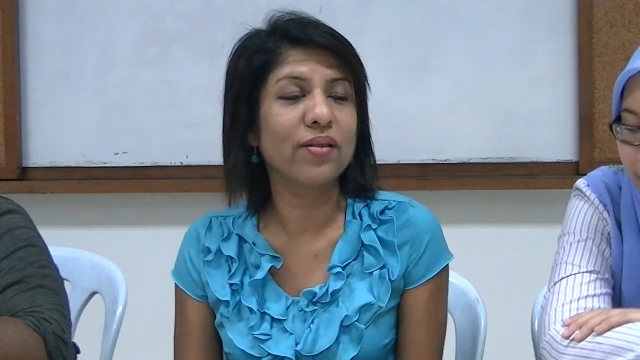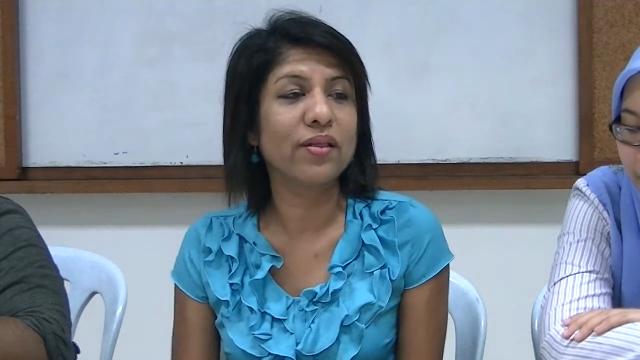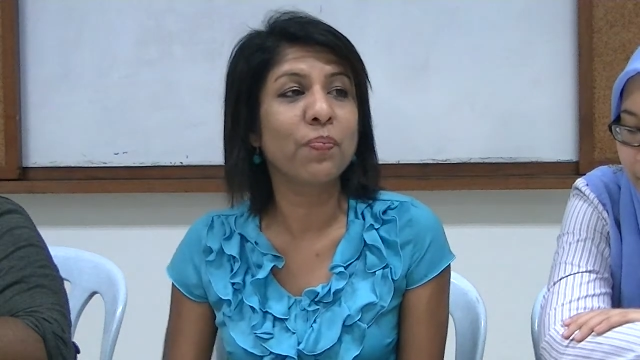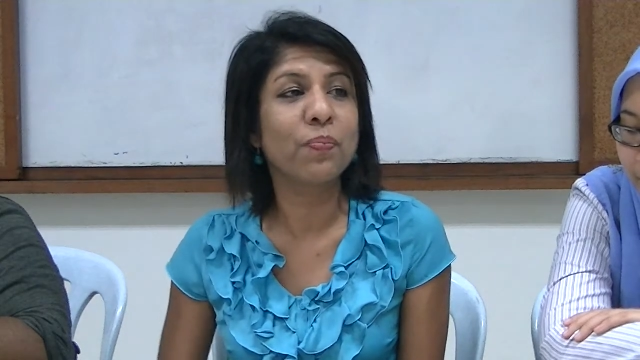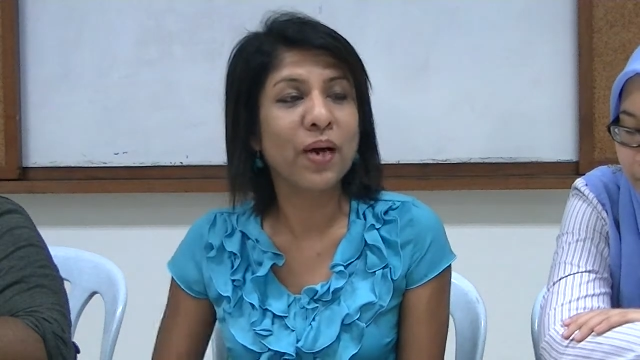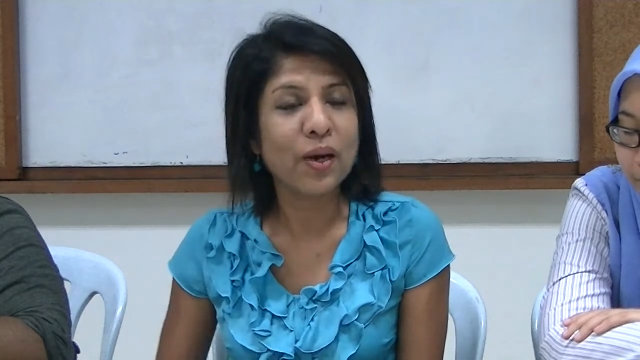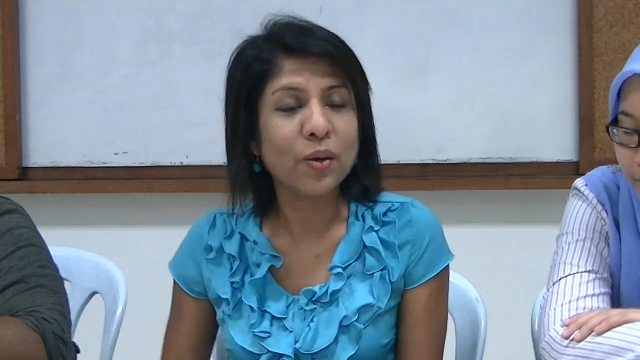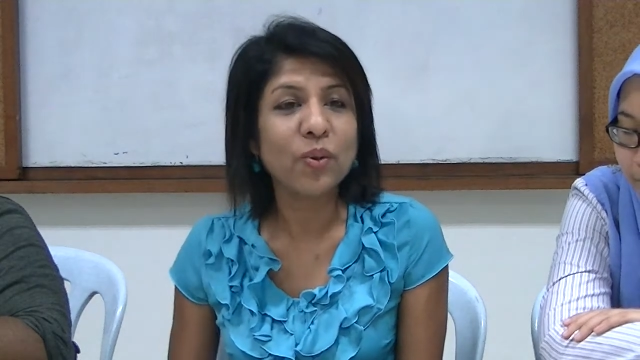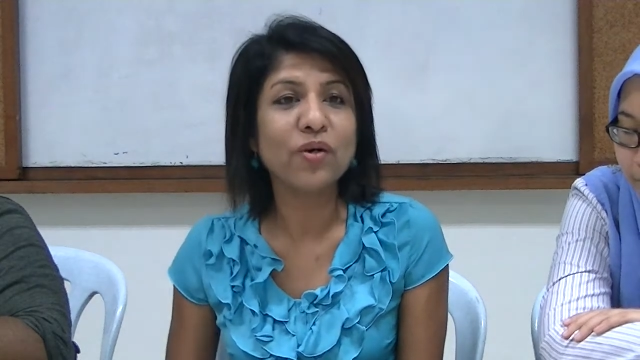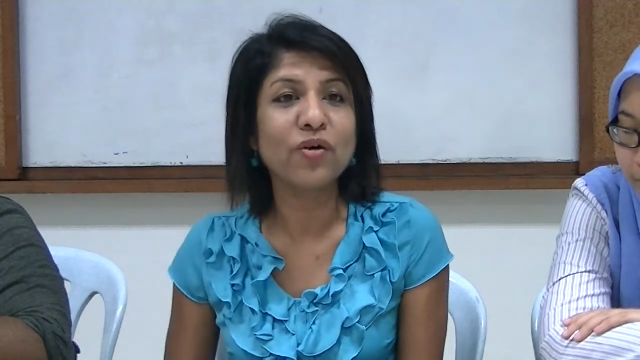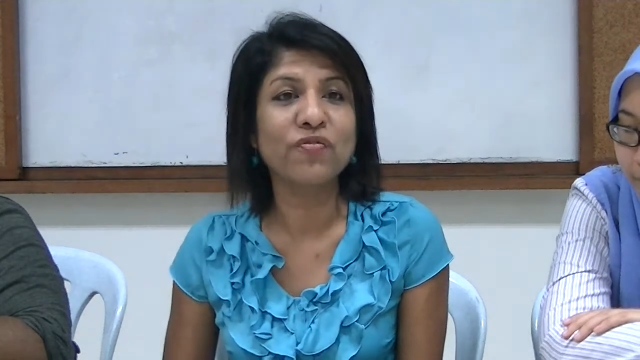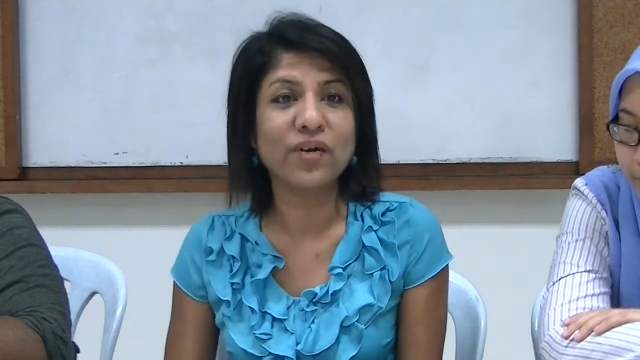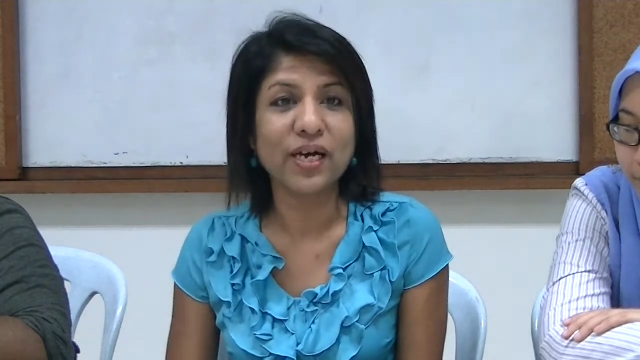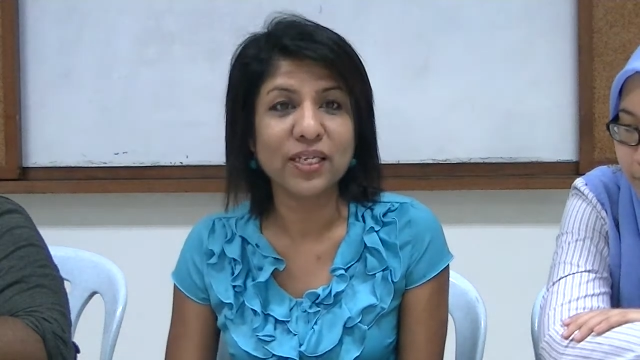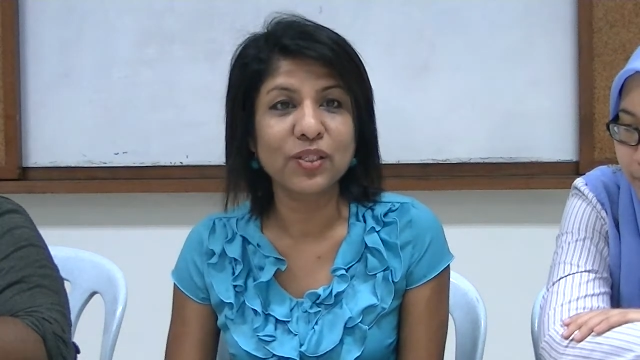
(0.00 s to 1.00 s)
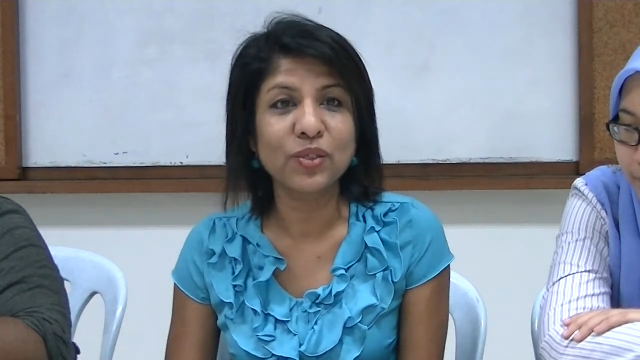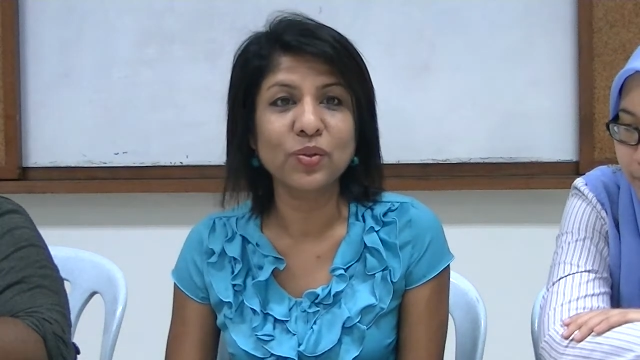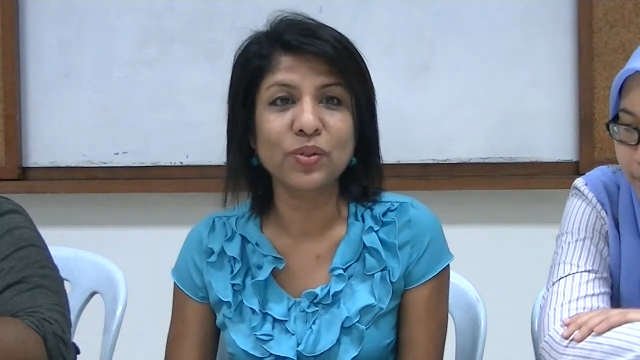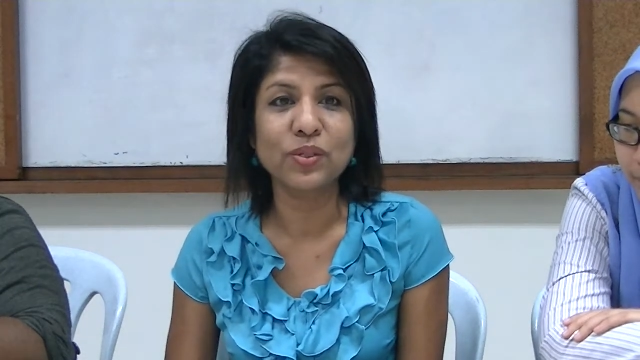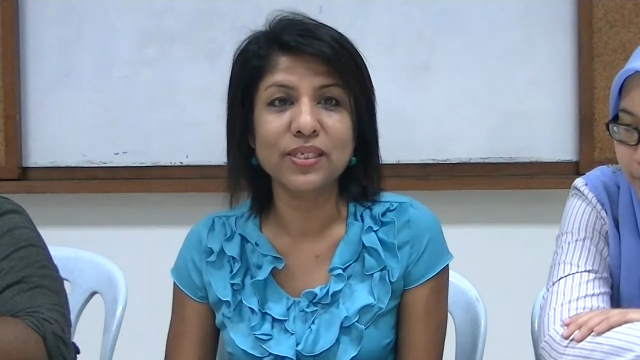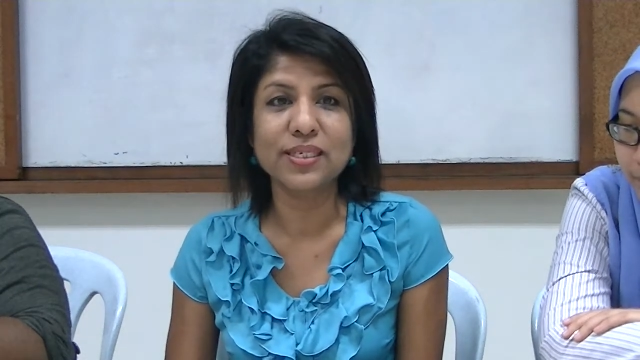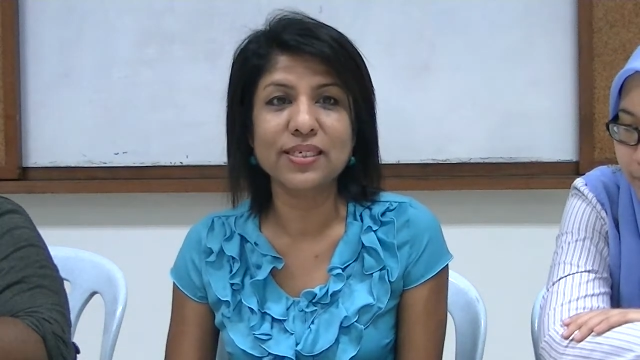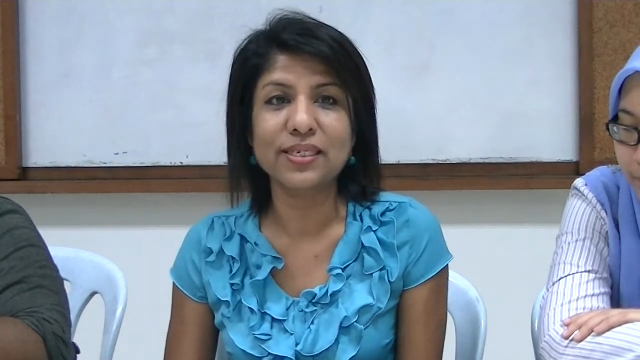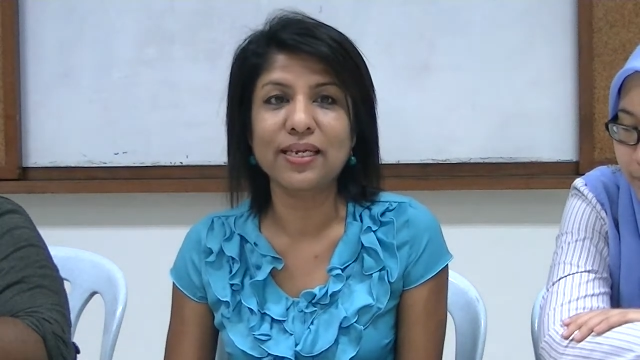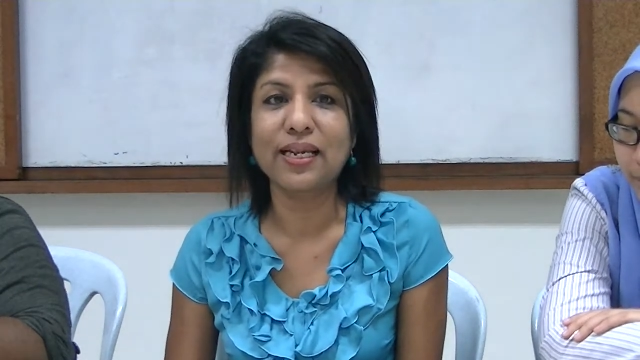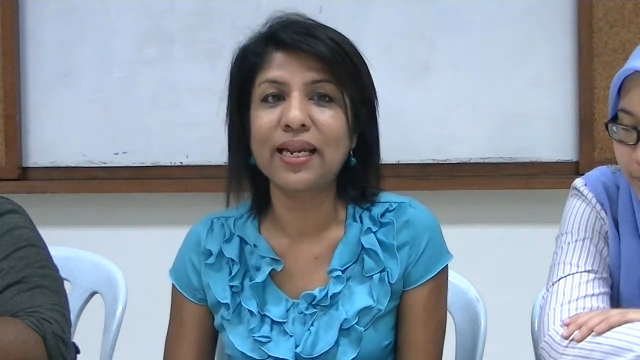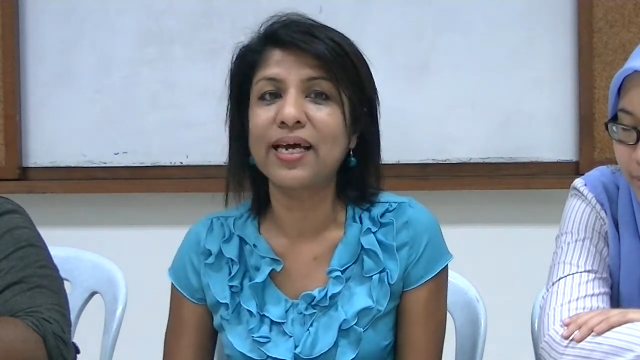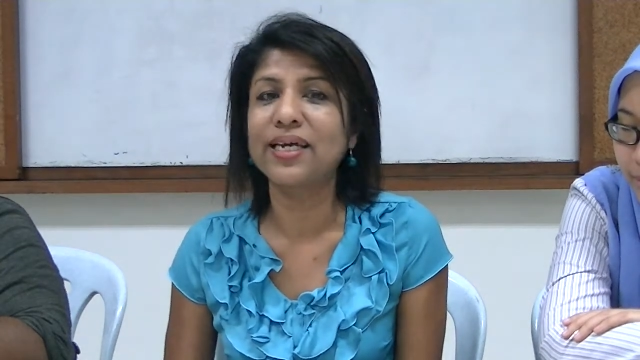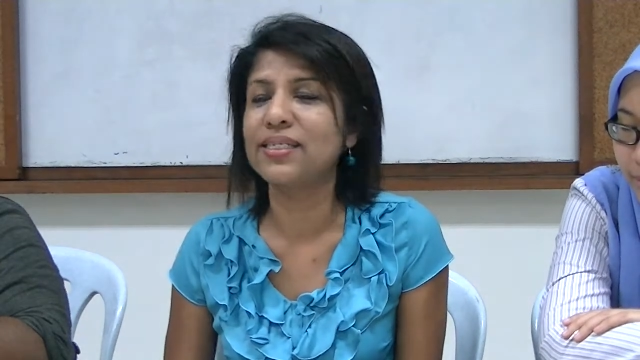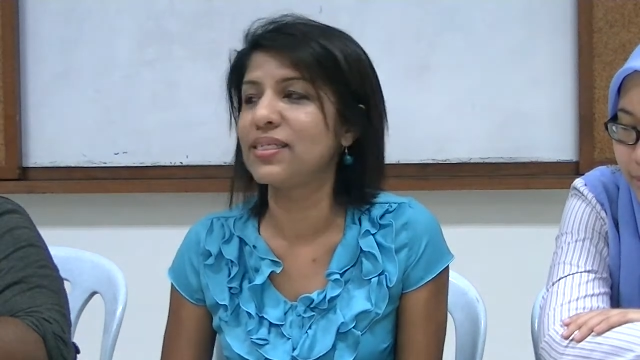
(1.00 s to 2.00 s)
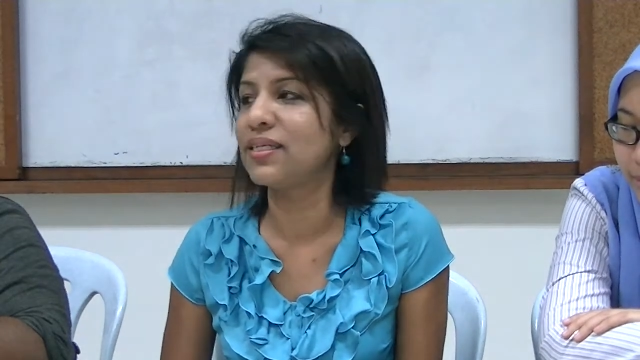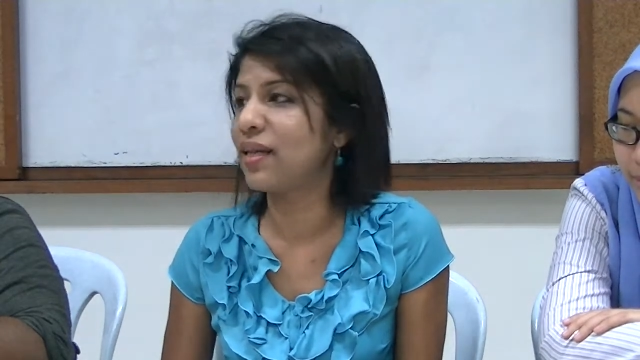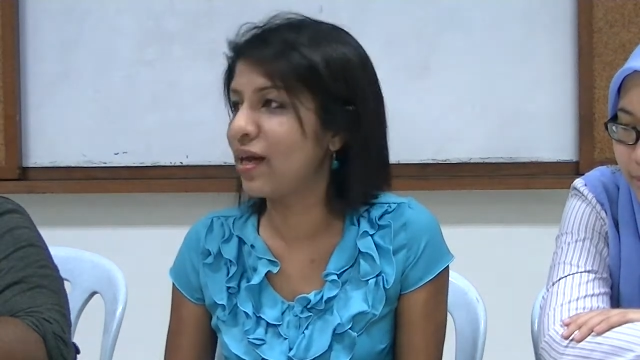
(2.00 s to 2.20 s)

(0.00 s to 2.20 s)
the power of cartoons lies in